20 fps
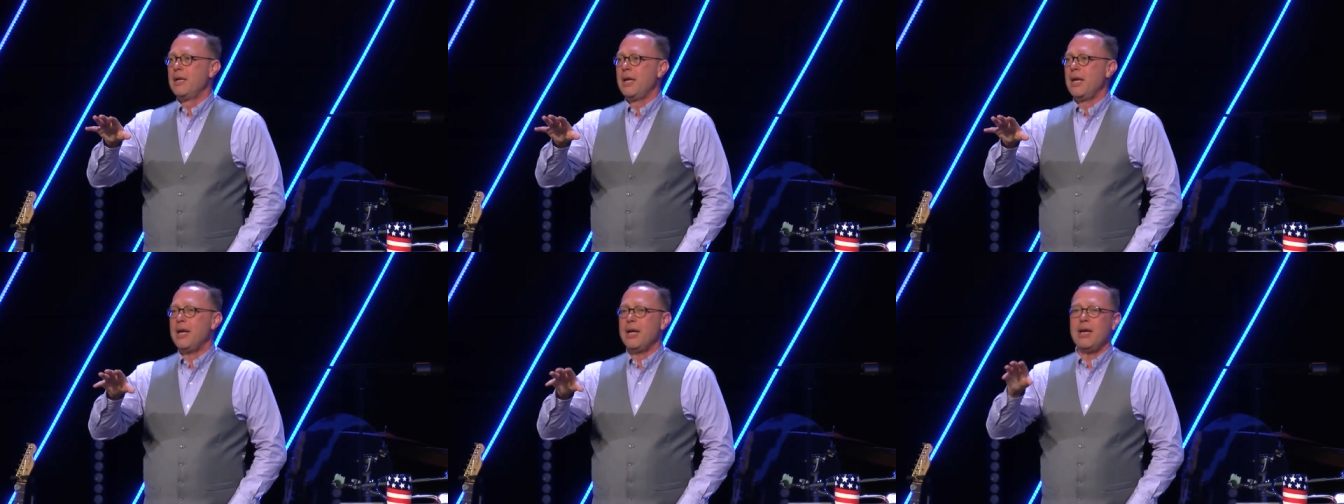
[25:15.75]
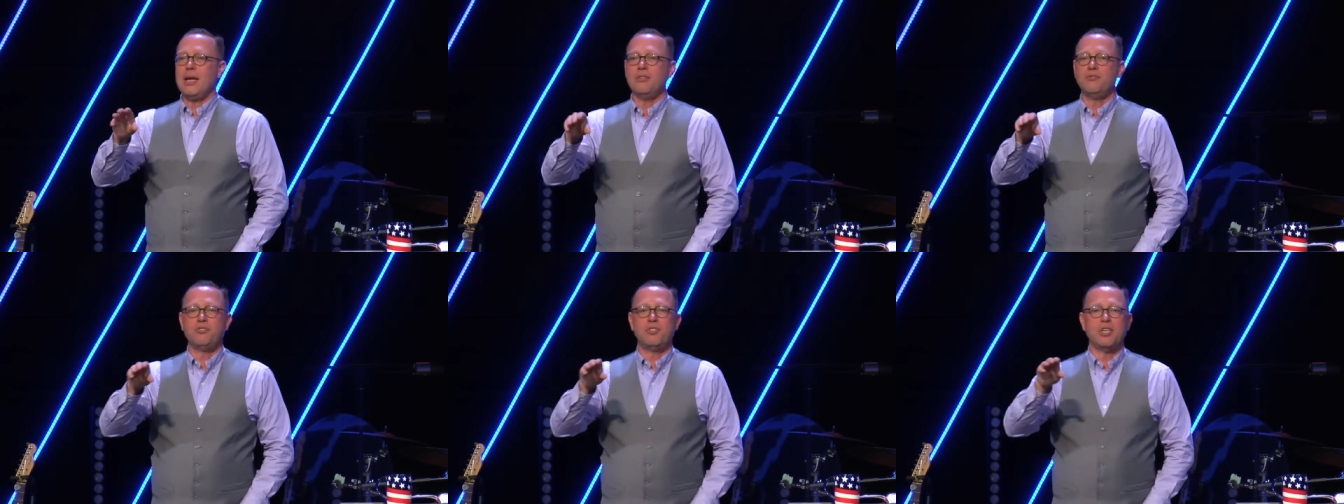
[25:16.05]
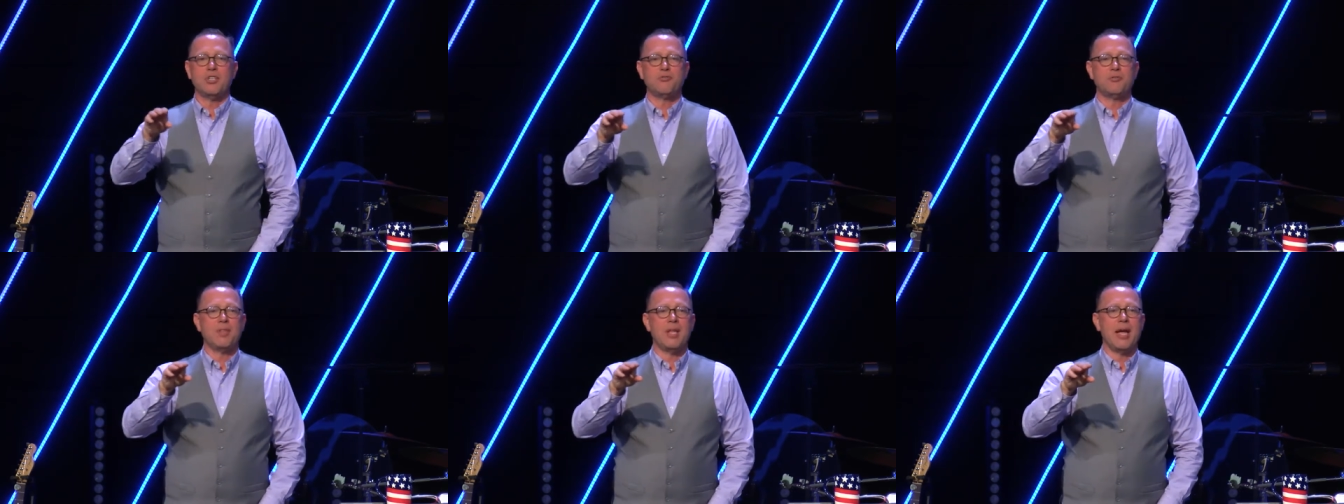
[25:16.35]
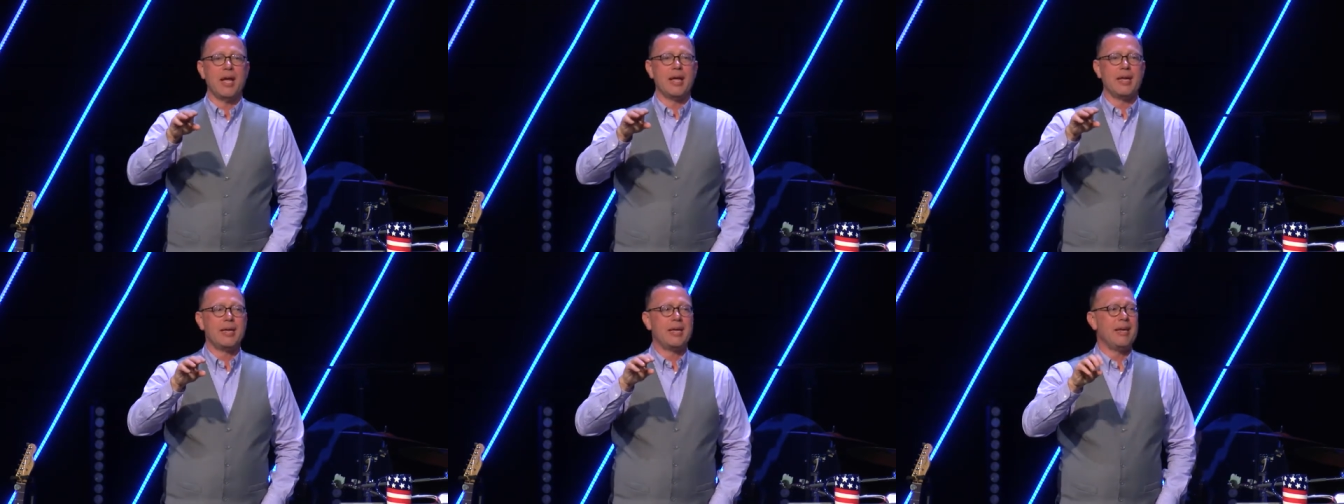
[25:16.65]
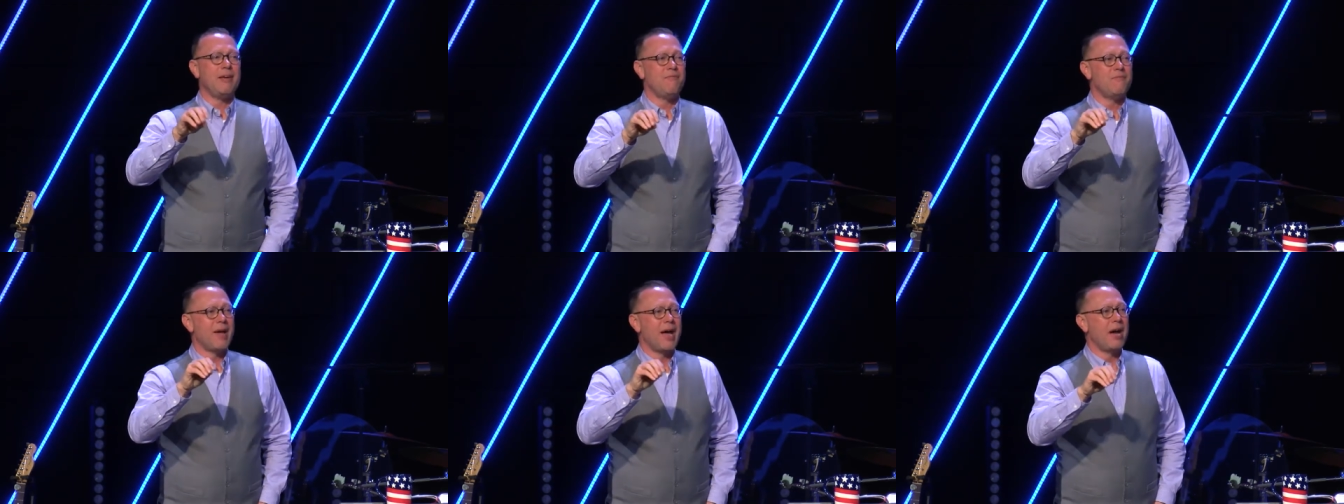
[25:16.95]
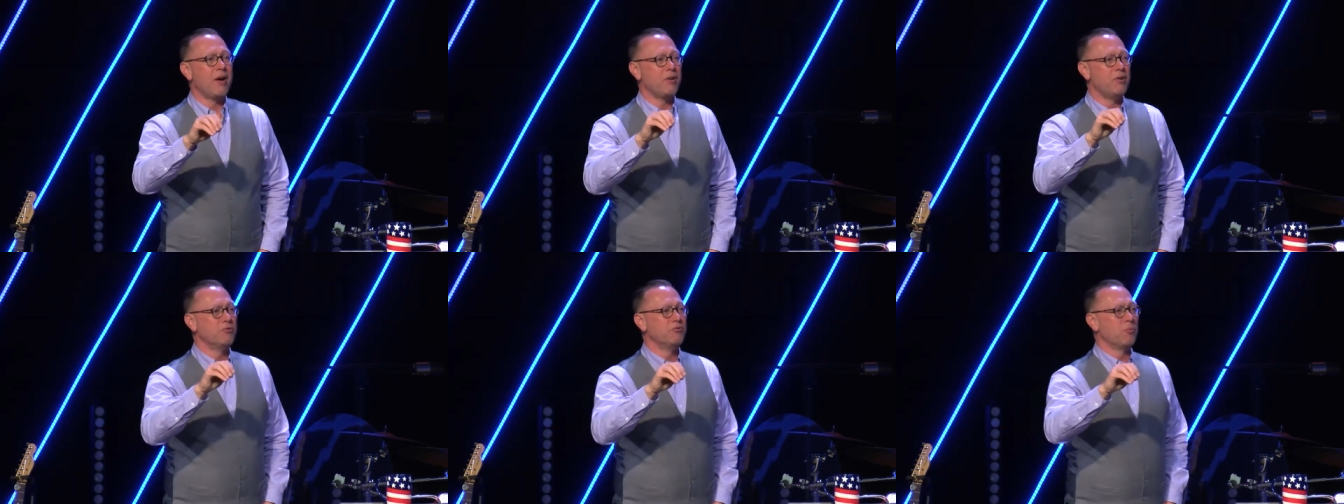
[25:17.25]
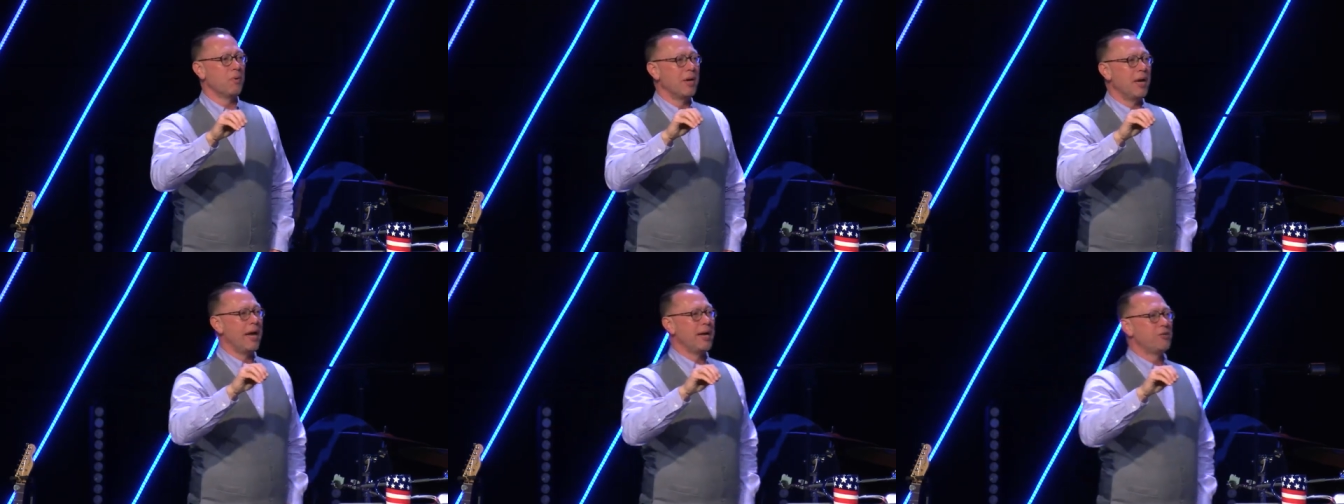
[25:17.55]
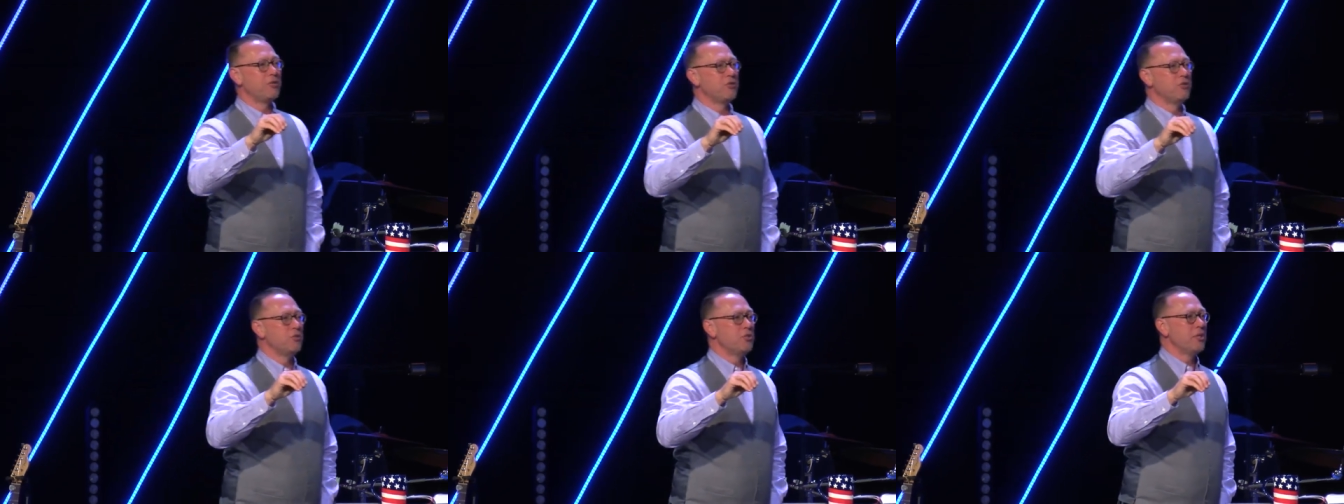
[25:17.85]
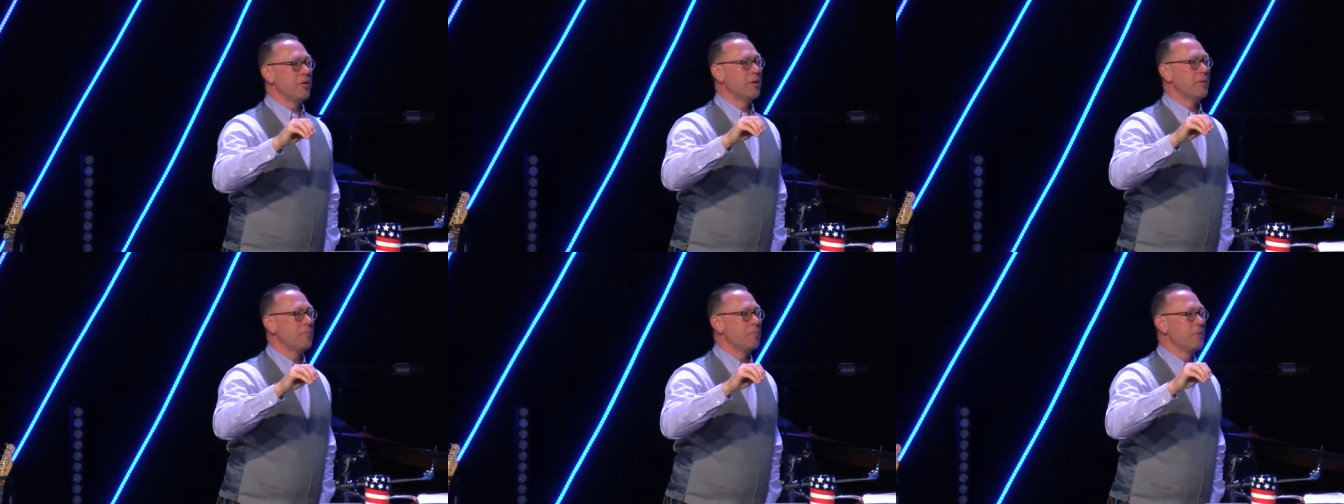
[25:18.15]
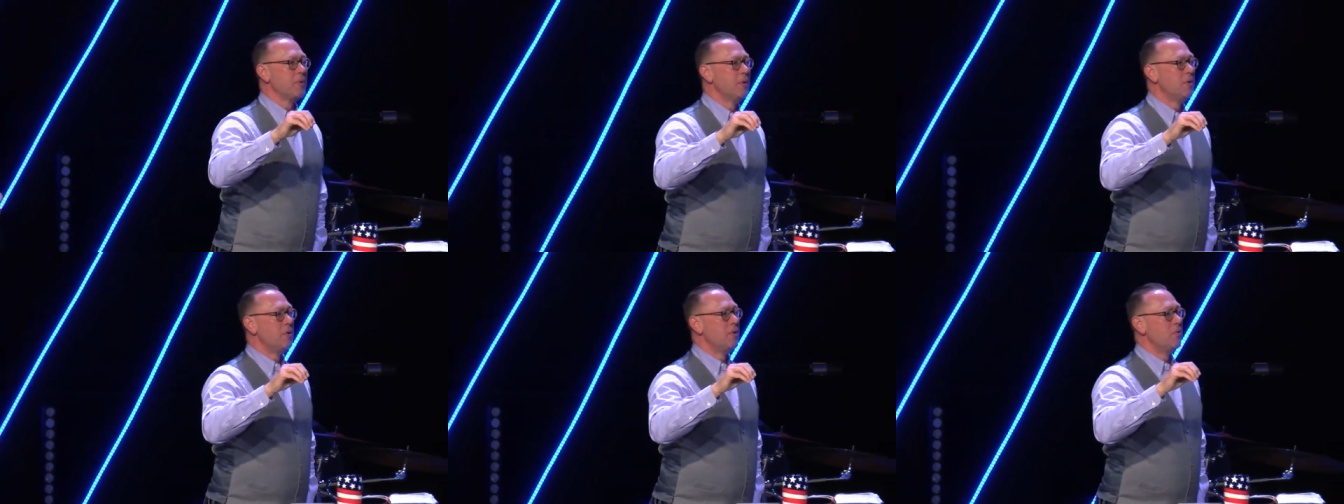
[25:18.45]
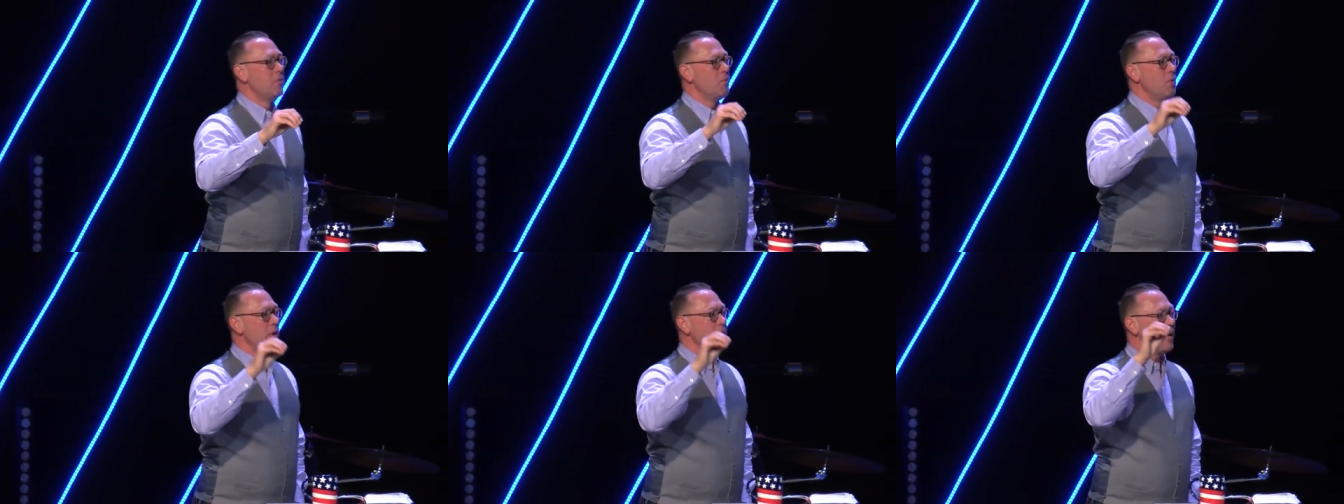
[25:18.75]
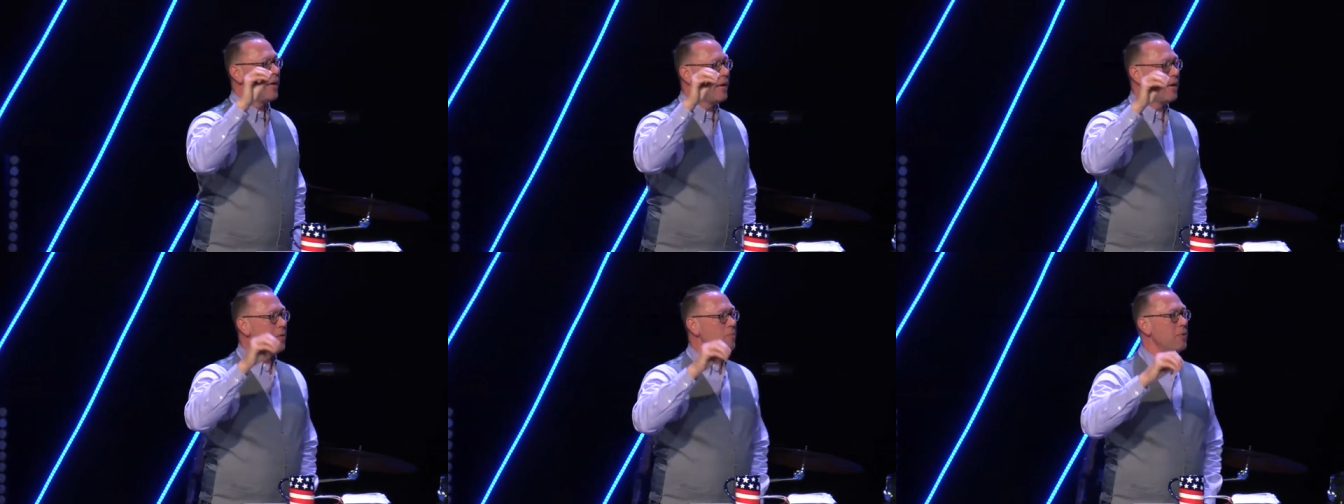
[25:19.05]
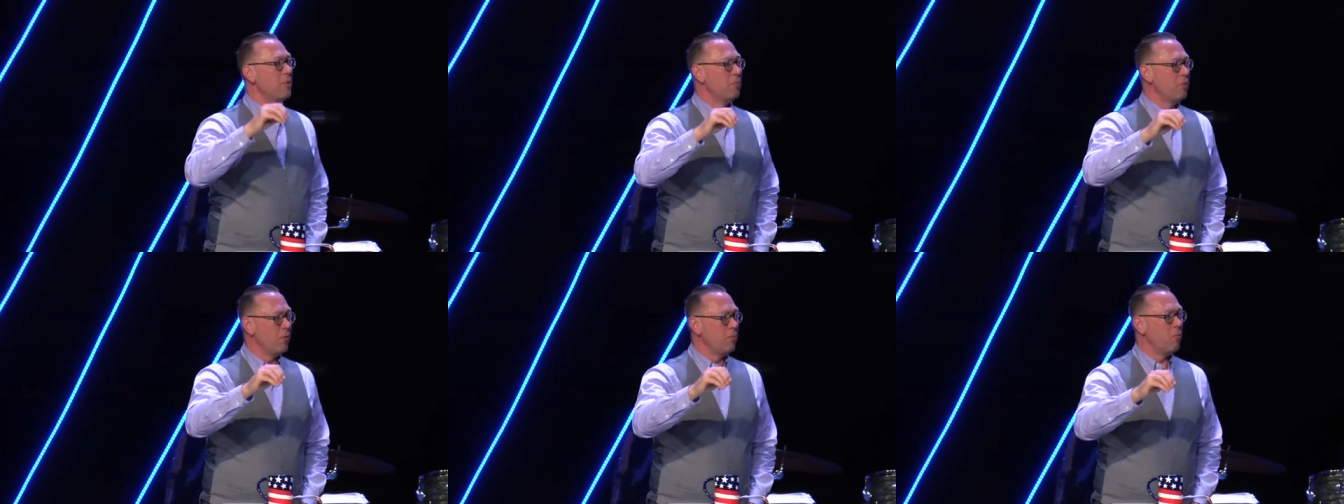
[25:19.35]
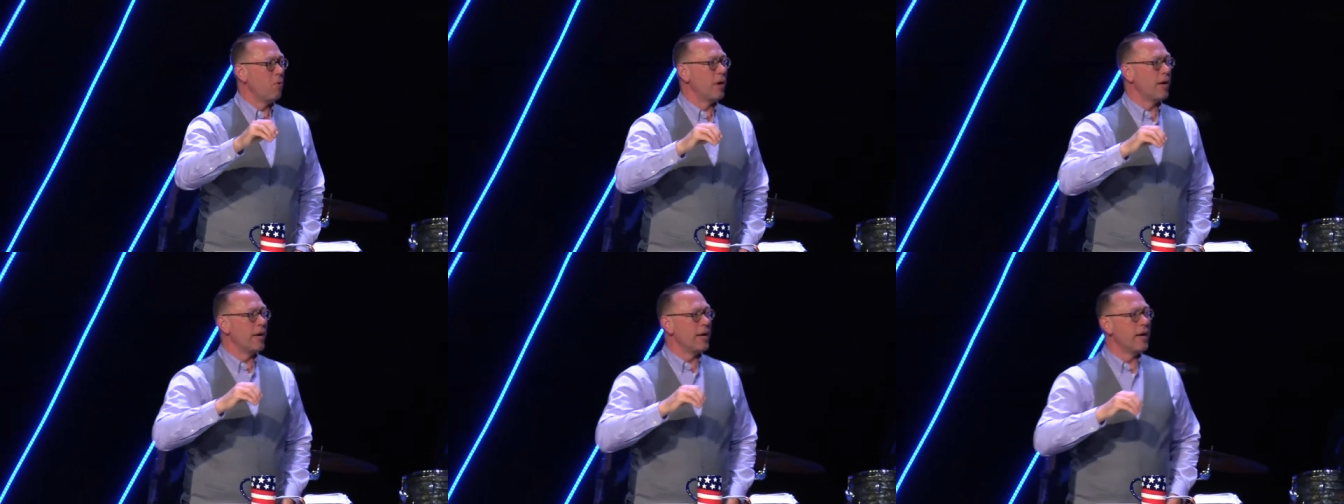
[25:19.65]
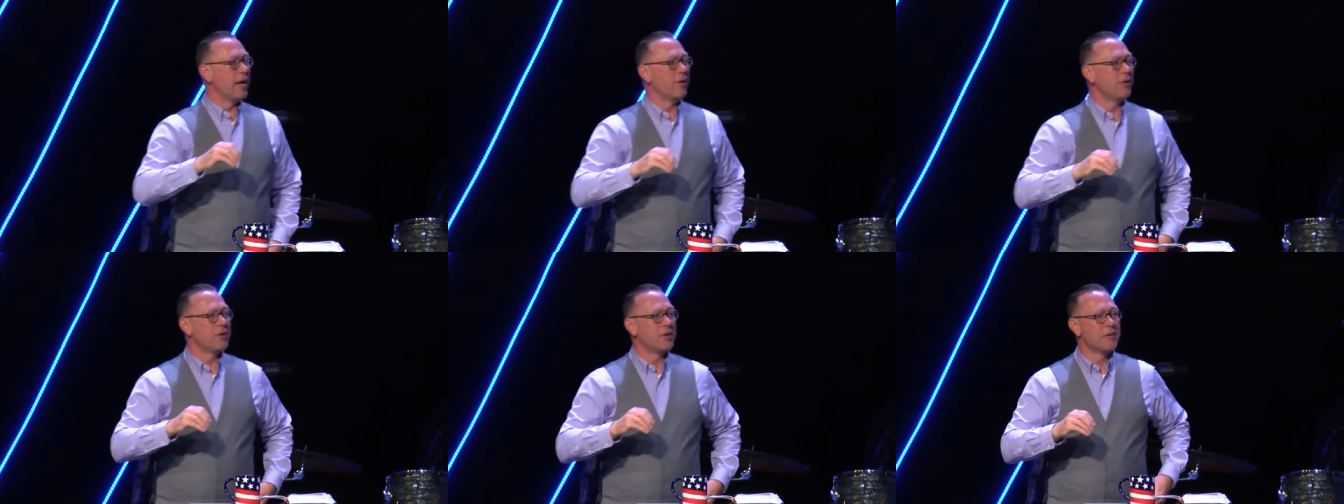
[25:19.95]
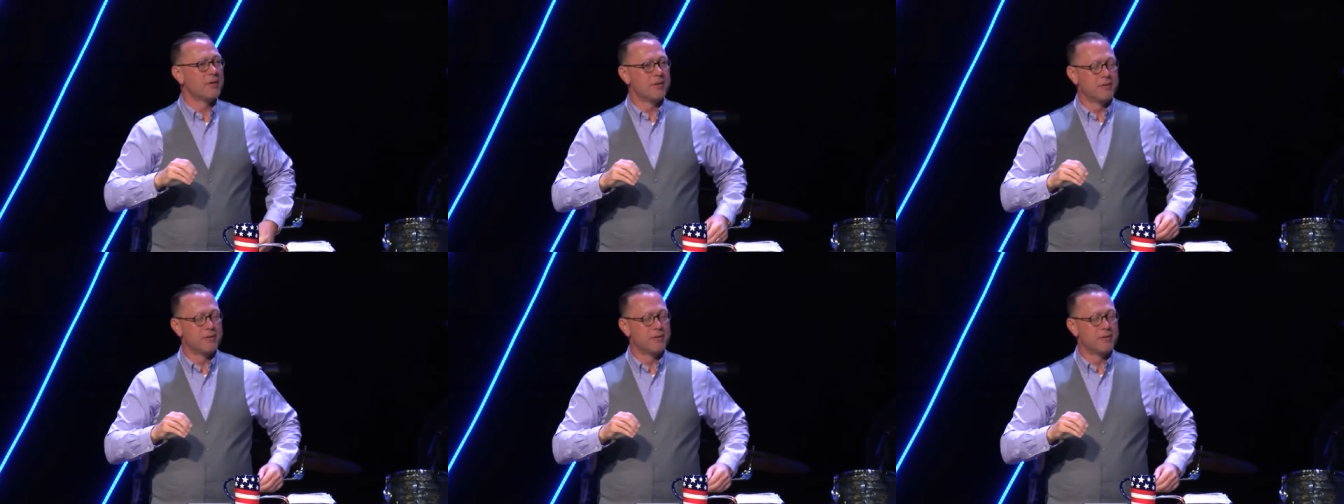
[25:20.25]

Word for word: it, it's just that he values relationship with him and with one another.